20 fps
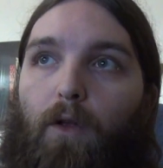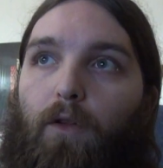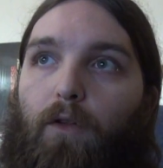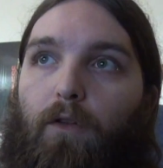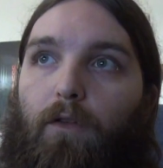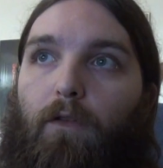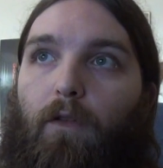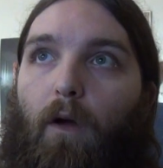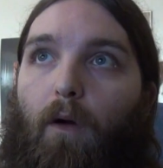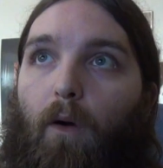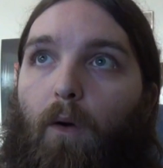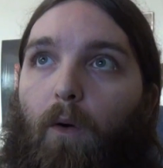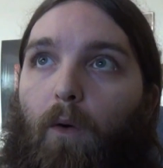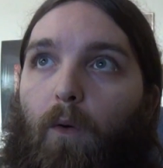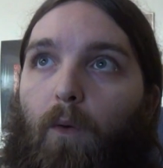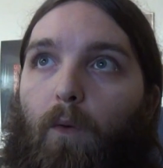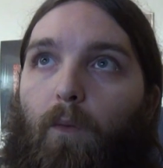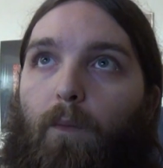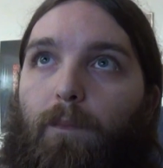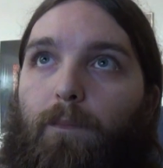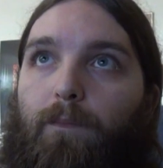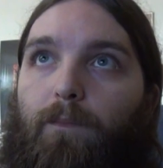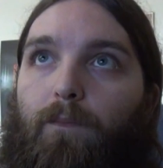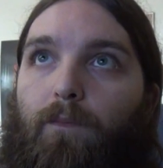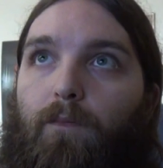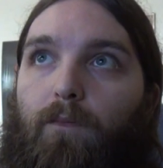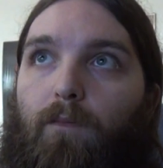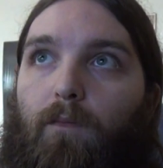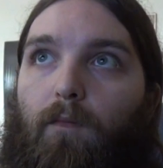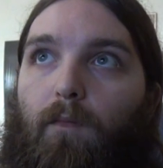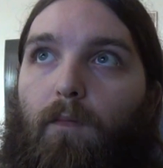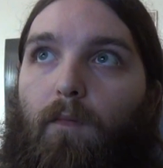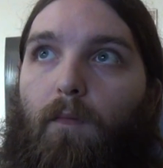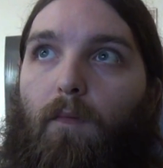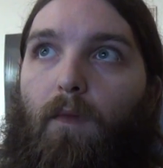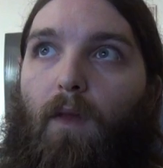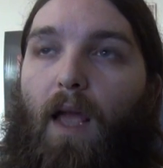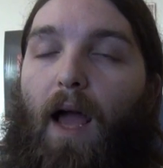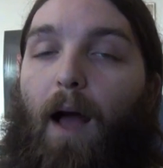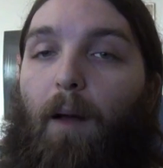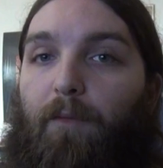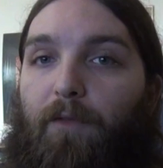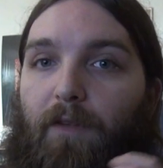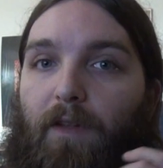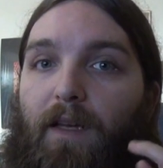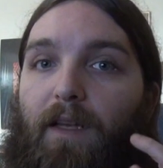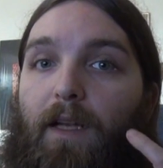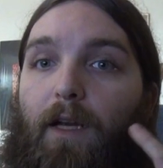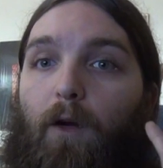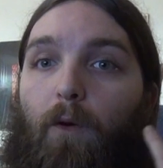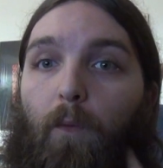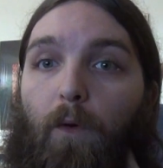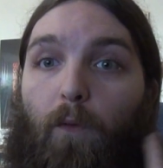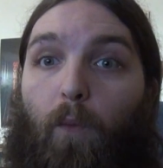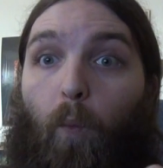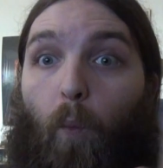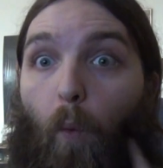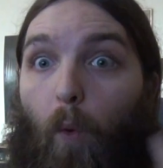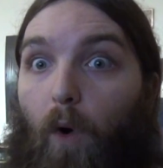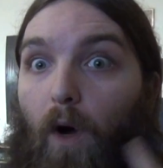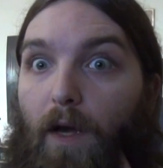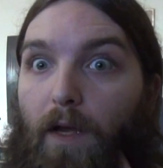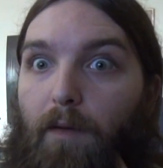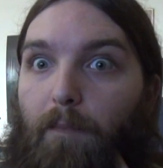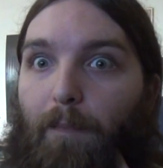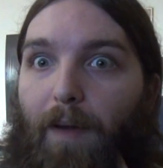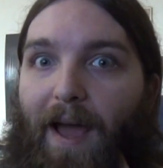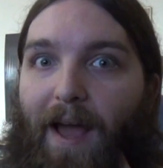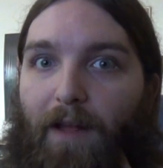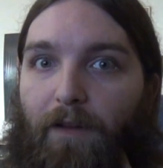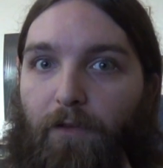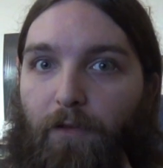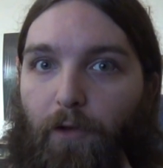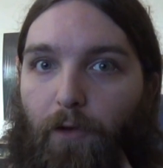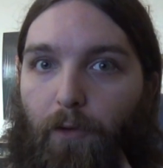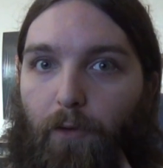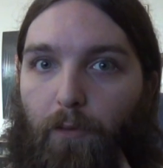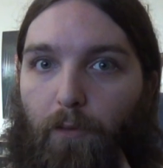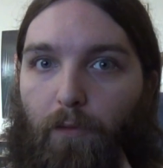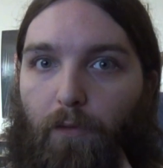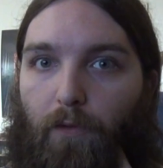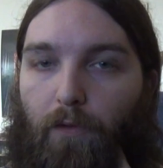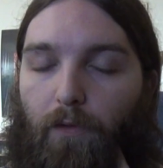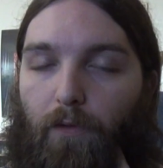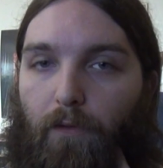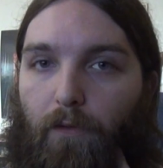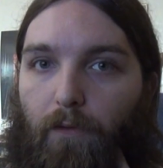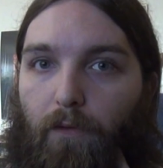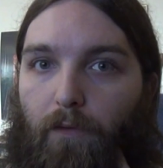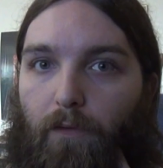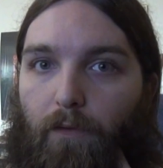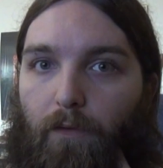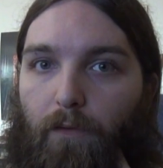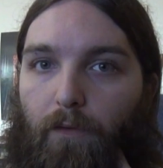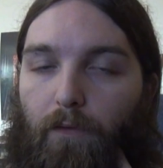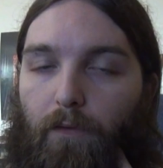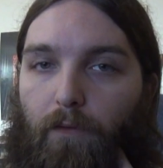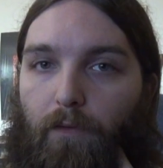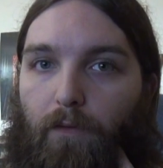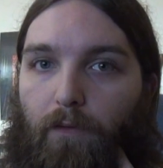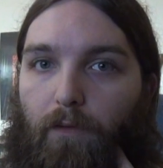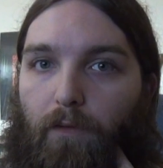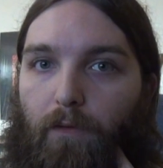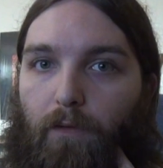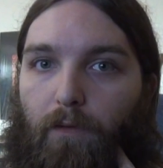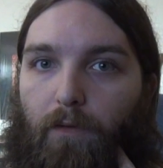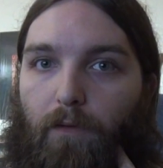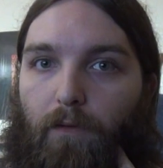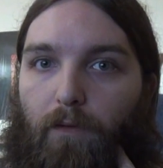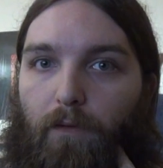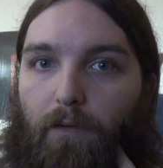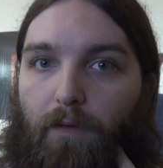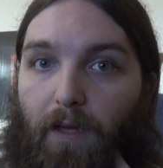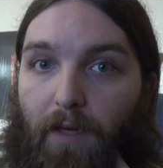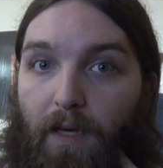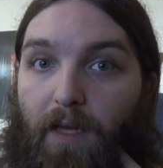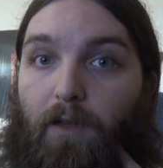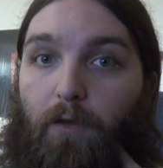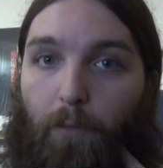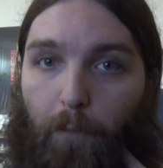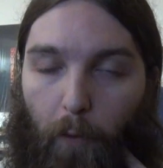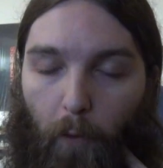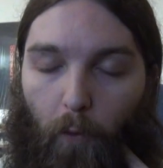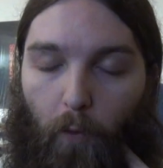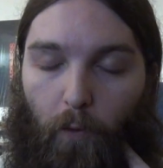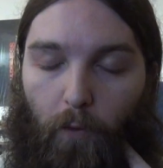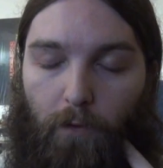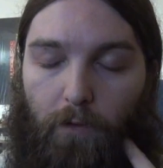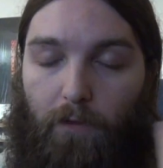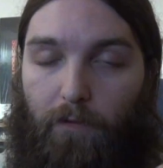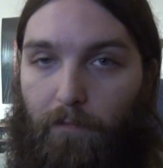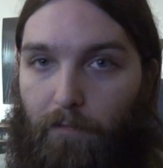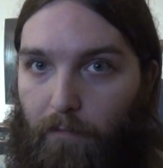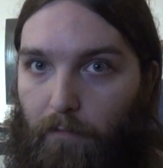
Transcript: So I'm sitting here with one bad tooth that needs pulled.